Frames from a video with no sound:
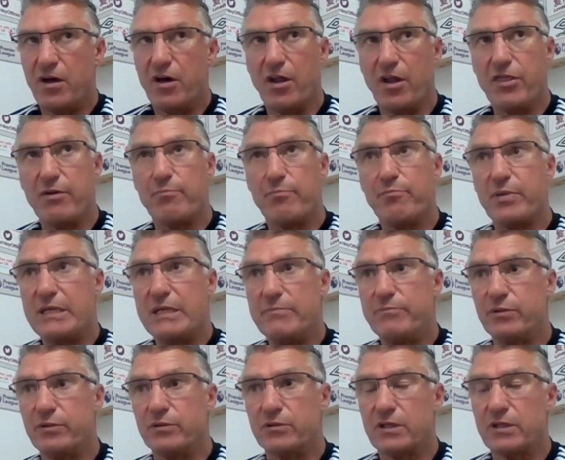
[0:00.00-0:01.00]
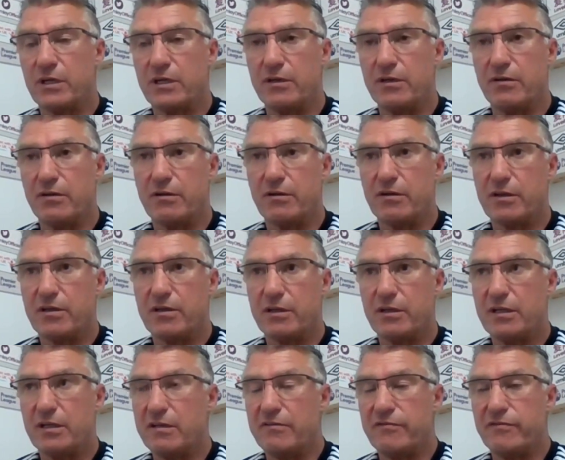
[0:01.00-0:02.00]
other people can, can,
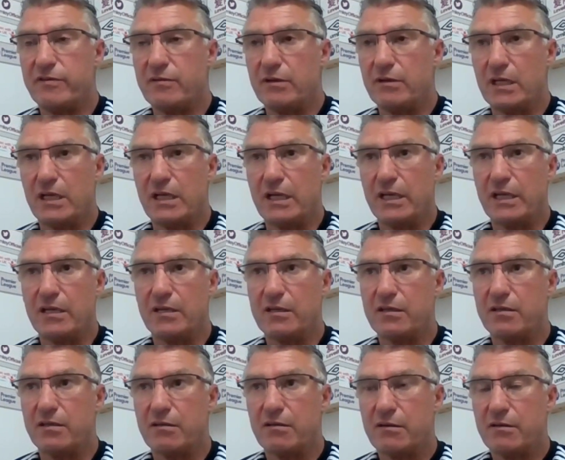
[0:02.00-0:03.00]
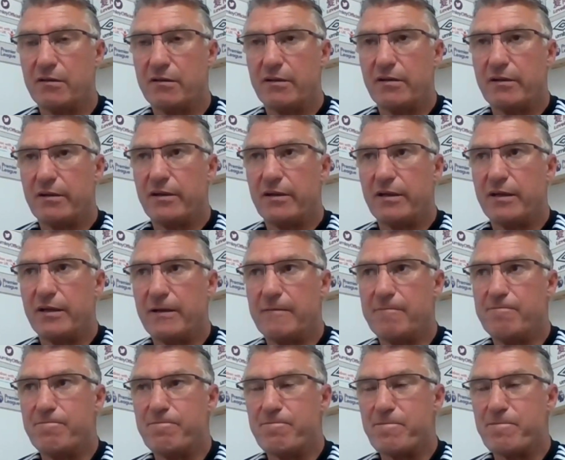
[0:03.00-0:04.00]
if you like,
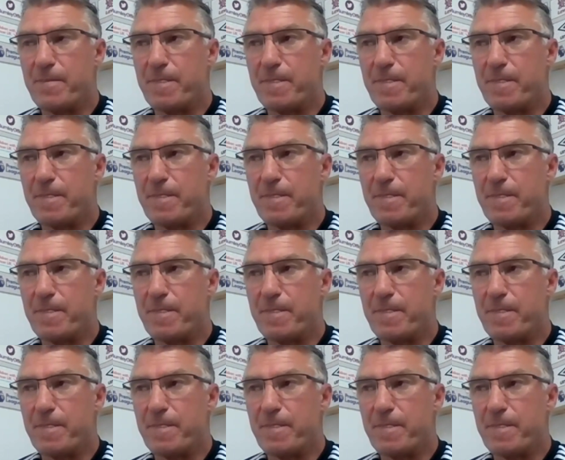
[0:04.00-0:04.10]
um,